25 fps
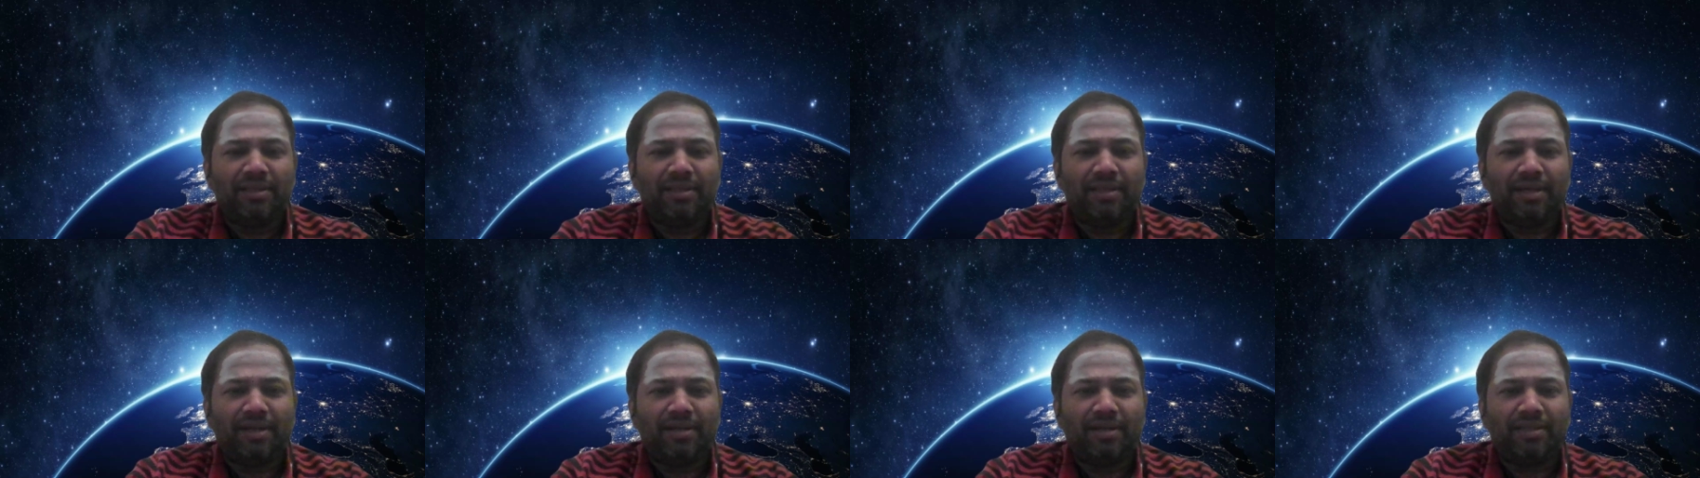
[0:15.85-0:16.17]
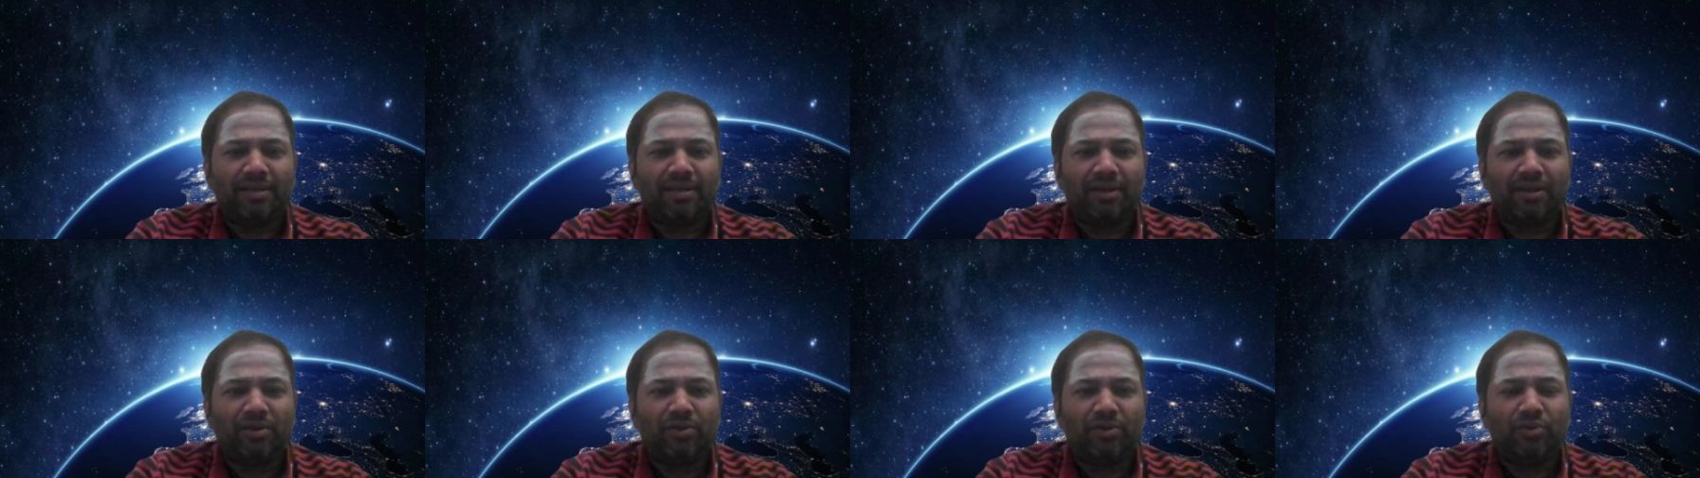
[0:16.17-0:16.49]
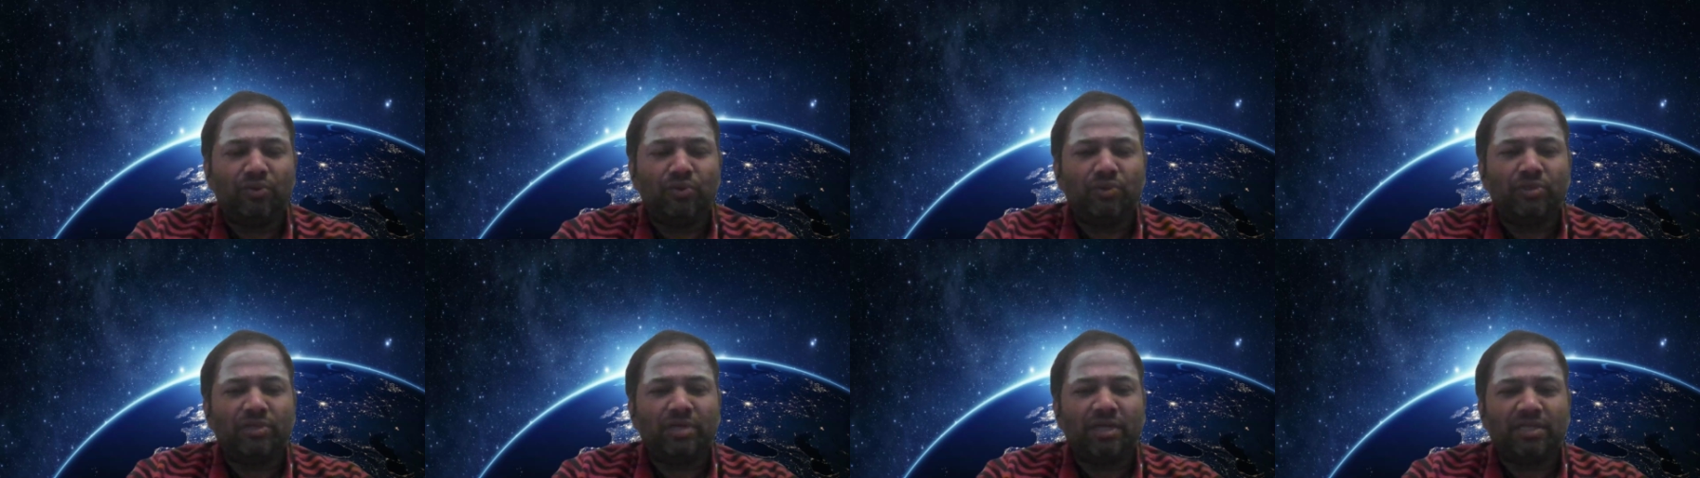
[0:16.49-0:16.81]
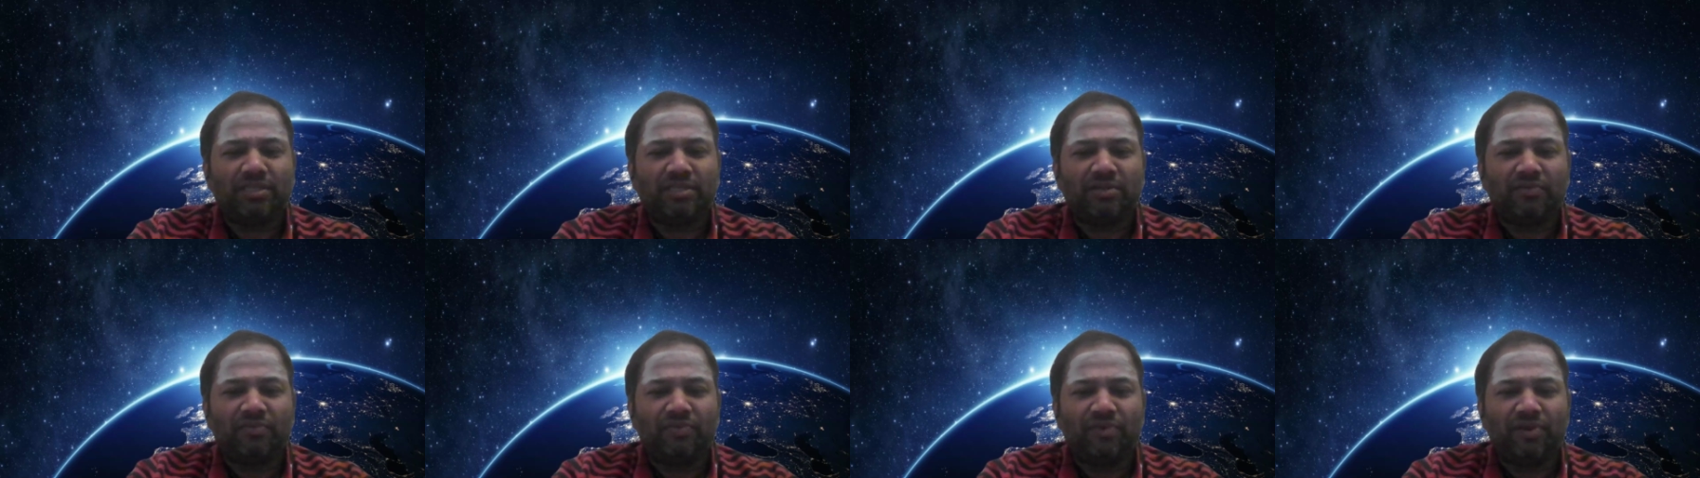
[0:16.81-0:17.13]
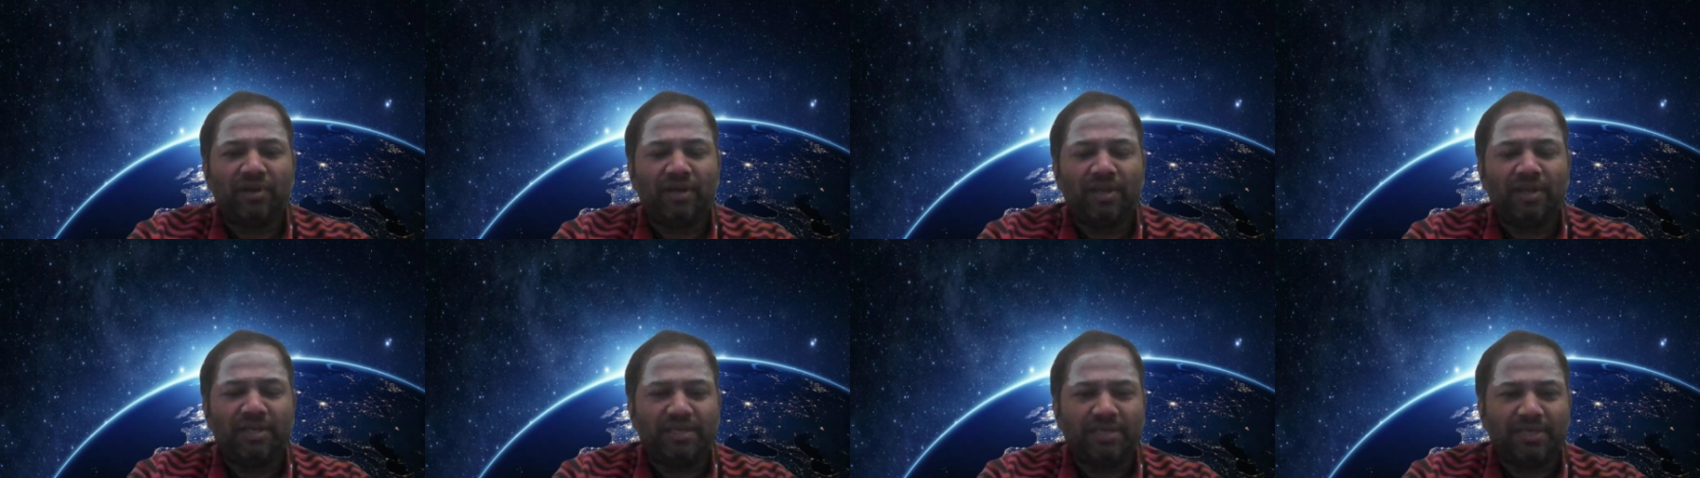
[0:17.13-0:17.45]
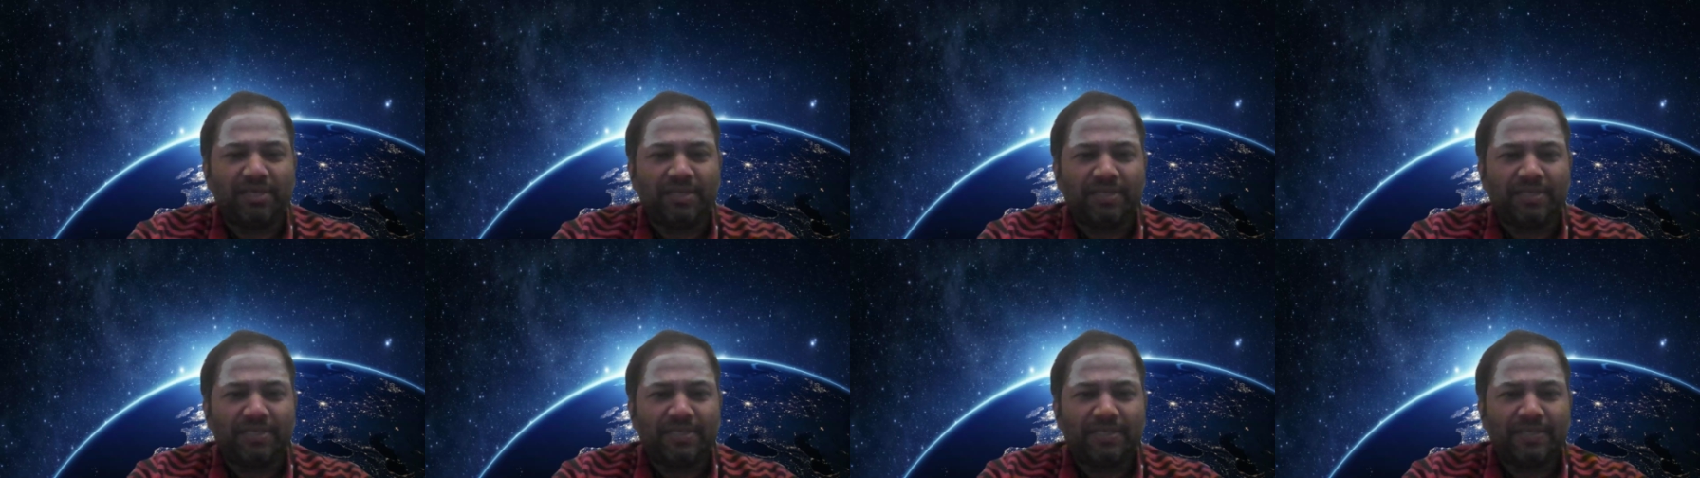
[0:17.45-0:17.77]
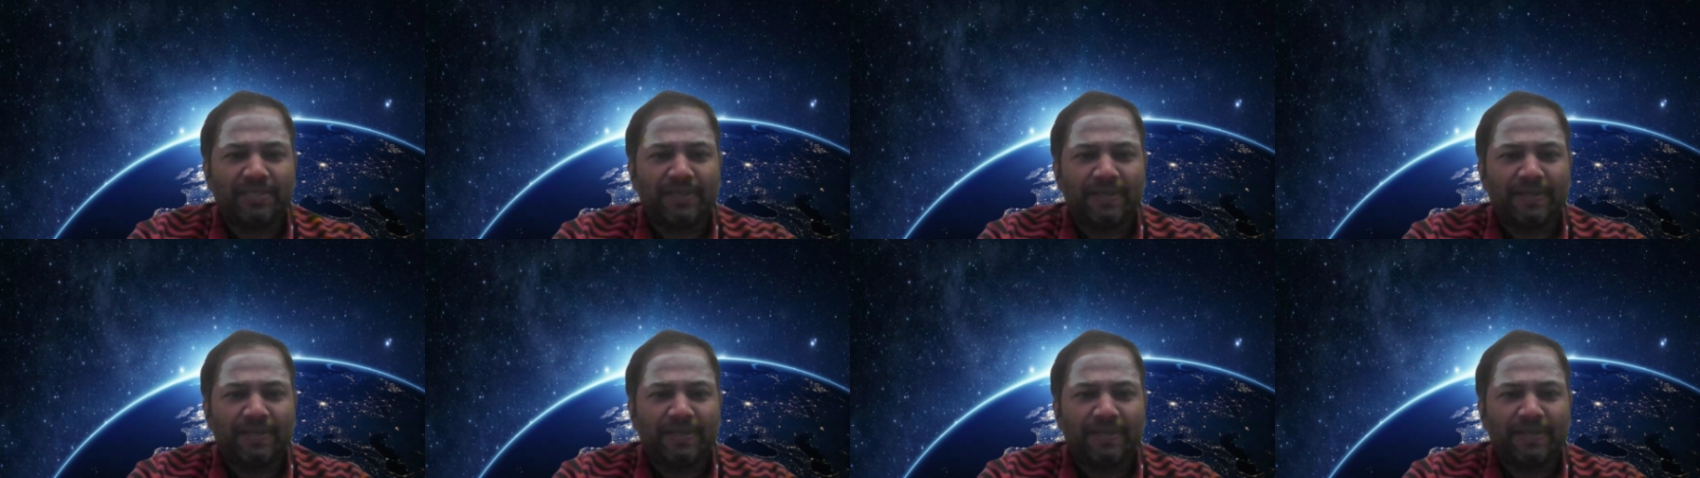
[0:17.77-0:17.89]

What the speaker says: that there are two sets of religions.